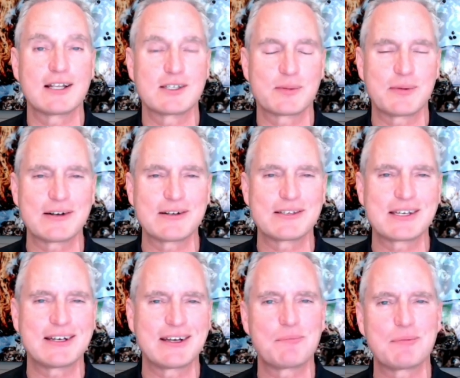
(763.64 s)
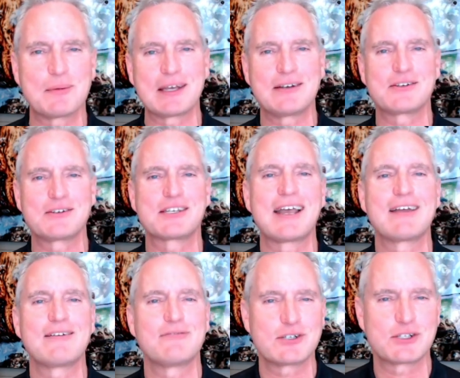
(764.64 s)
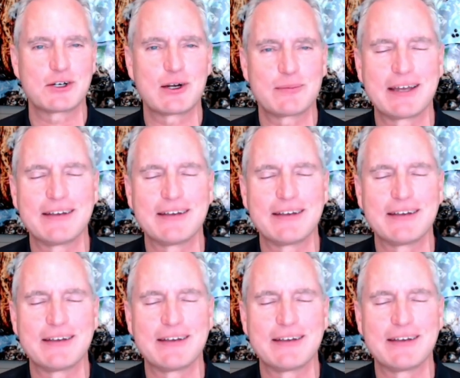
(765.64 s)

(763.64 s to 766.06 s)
transparency and help them understand for sure.